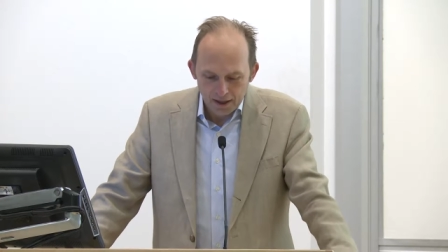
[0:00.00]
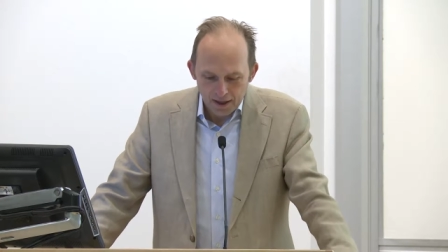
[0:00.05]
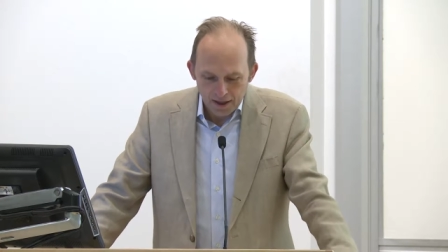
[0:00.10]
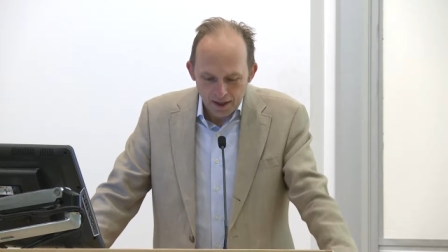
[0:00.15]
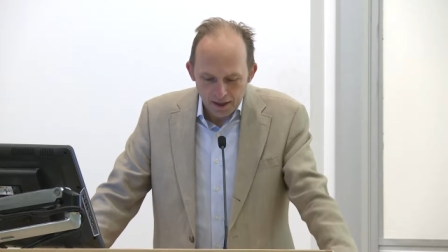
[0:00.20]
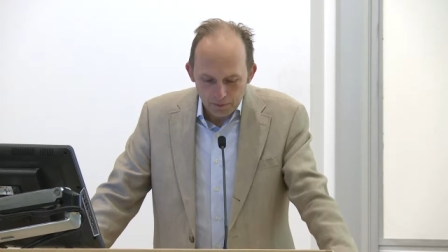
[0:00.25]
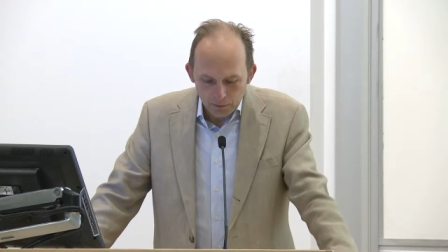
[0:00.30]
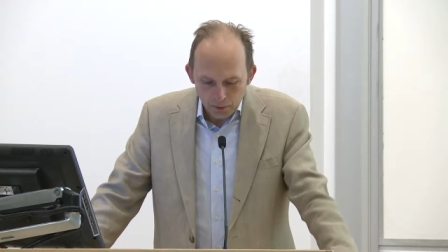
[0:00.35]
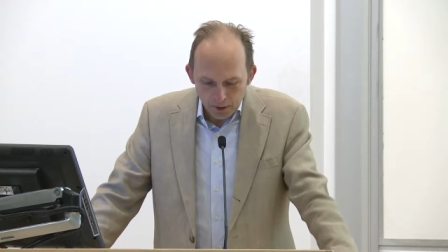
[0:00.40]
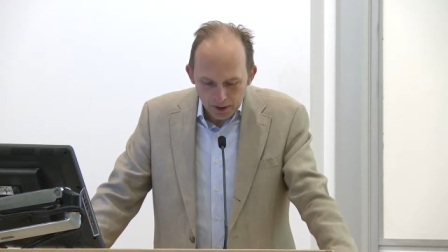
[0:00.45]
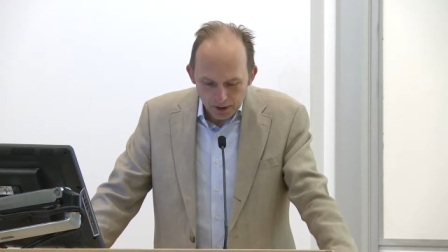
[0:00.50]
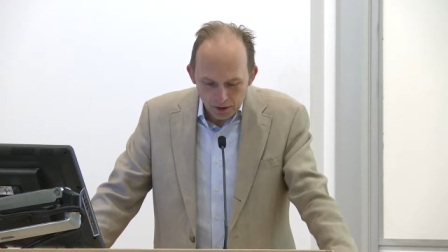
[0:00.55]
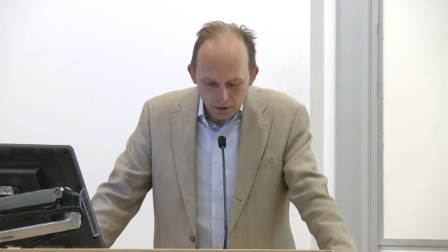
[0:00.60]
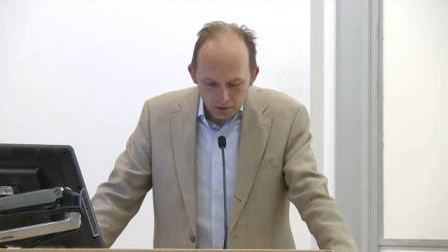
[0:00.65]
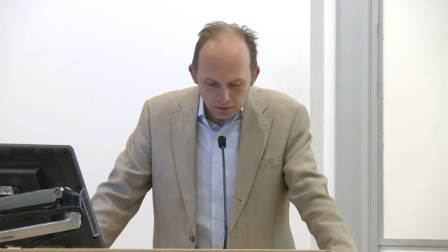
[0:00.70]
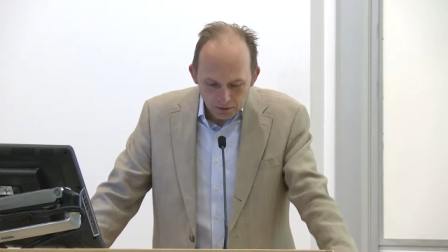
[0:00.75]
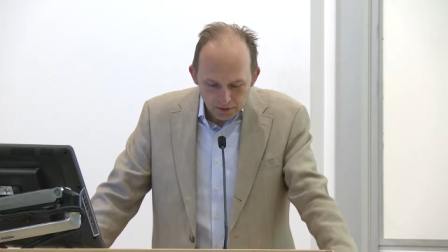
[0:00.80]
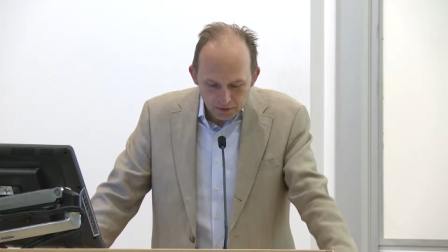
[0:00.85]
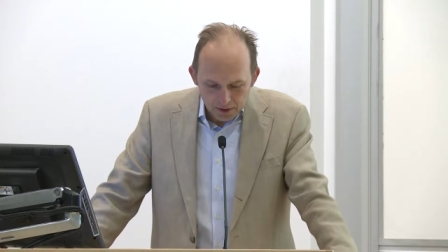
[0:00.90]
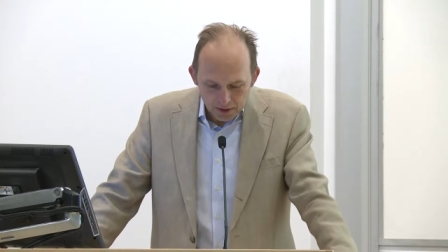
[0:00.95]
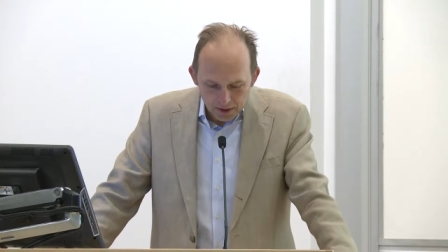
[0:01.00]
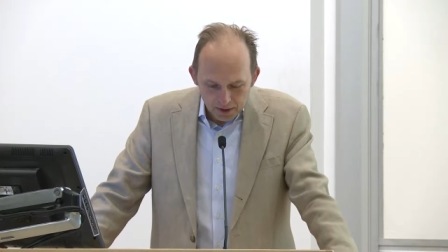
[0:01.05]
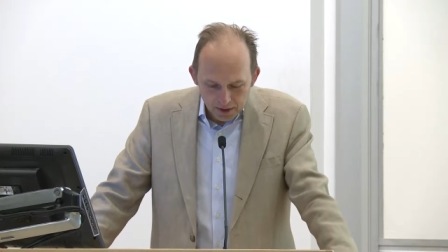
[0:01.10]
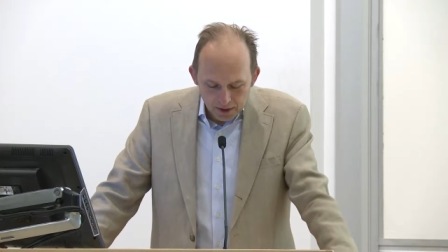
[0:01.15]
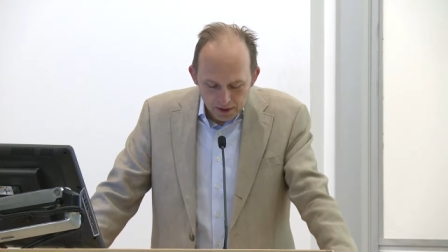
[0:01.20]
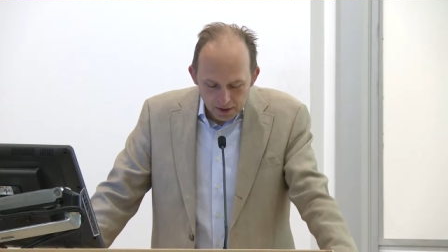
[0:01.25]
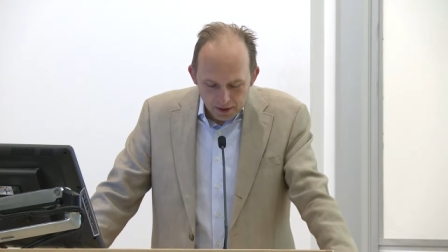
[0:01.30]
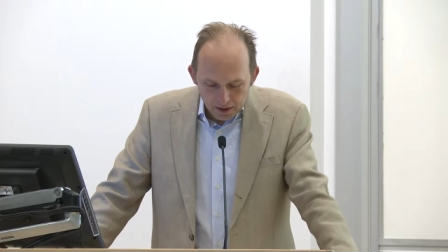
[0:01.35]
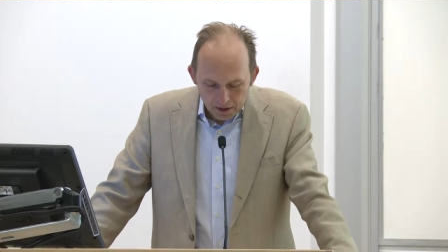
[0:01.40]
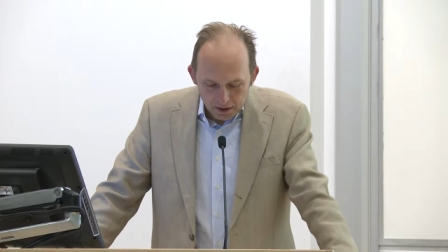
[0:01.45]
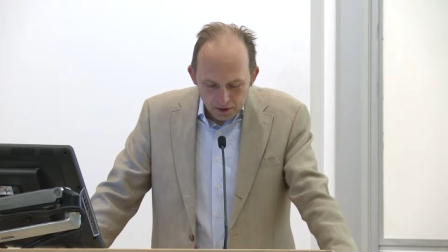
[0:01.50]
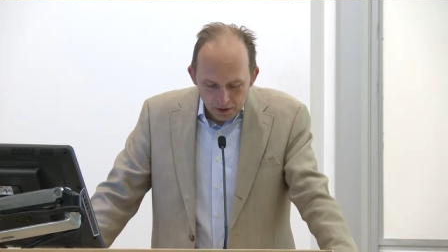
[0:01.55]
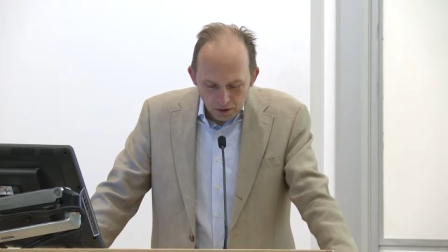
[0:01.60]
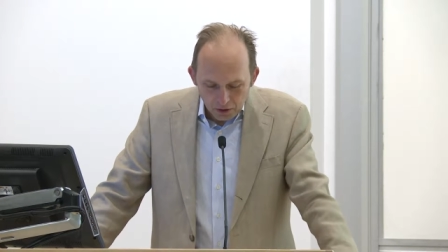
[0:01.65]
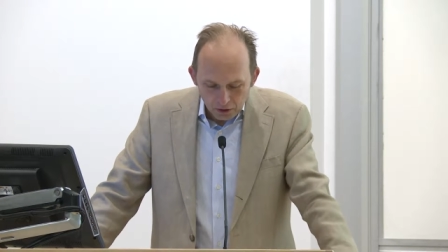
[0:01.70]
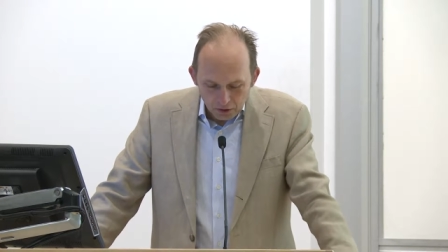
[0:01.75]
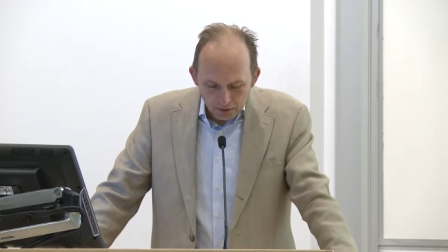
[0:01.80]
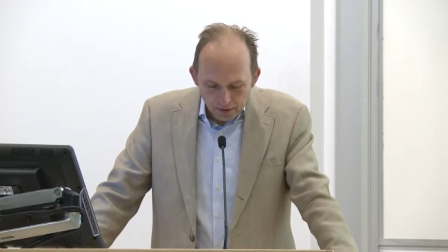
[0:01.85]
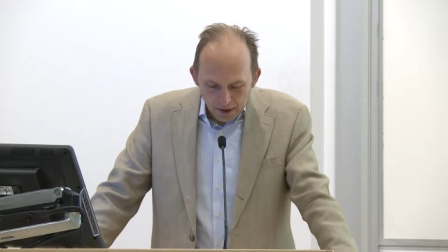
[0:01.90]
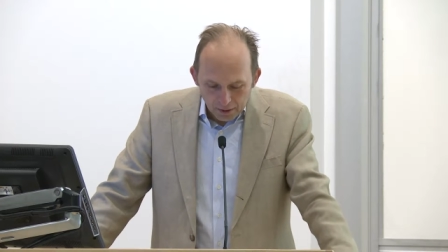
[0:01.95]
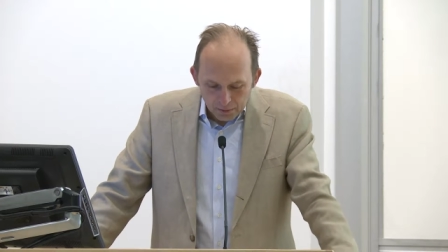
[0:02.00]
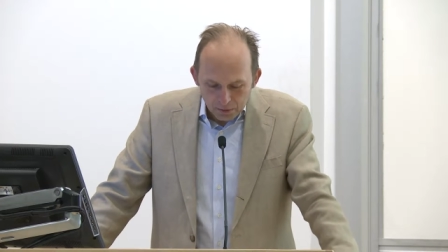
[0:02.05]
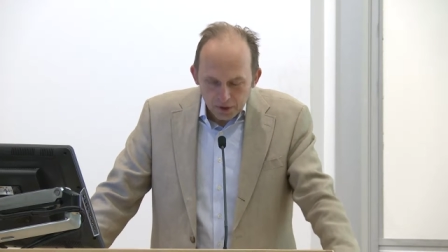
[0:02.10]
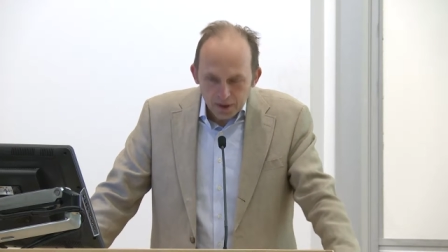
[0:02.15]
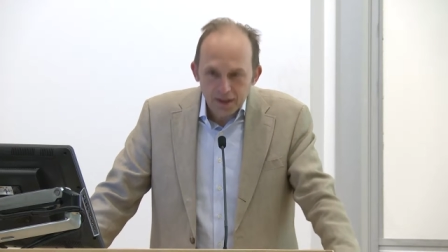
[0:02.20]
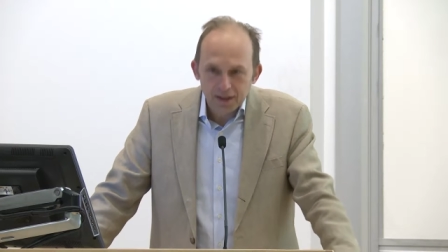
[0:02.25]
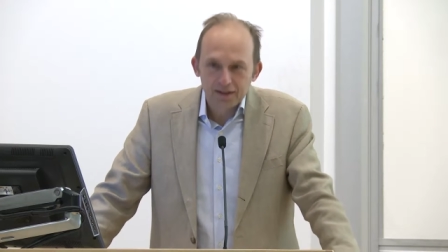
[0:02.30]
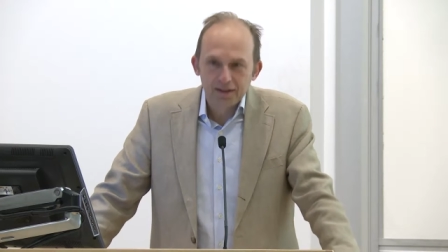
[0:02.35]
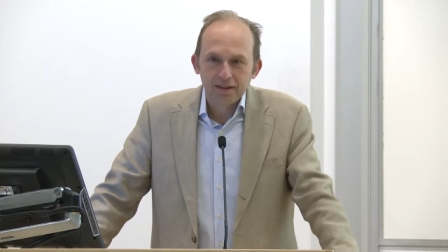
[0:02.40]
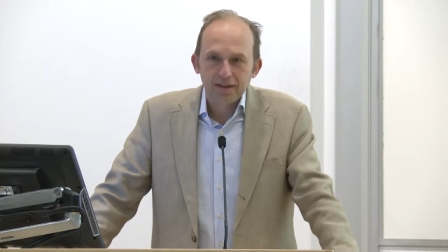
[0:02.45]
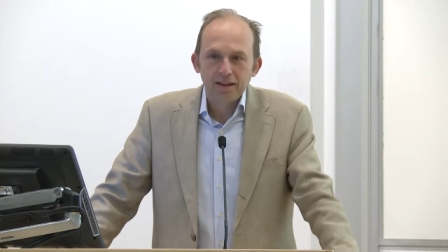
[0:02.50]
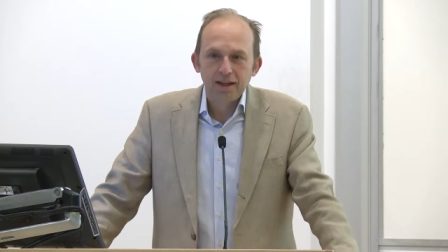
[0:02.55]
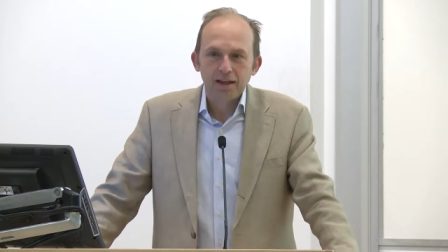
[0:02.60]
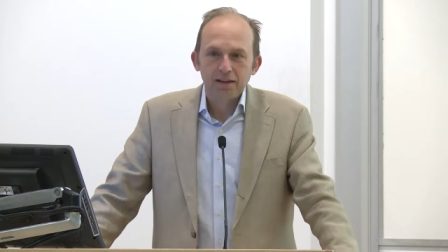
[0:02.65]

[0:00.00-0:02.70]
Um, we don't go around predicting the